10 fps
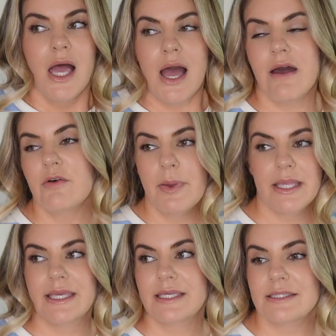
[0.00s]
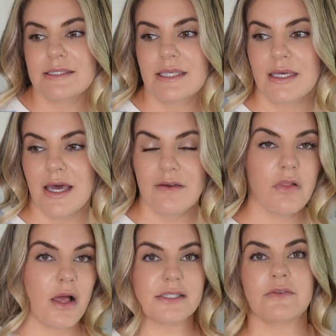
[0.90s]
I have opinions. I have
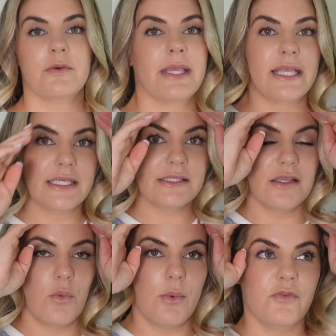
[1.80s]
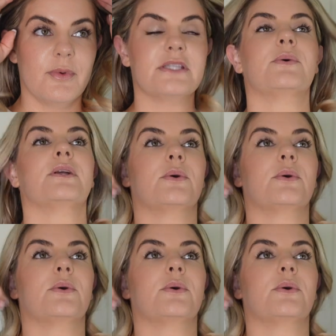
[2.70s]
lots of opinions on what we've been doing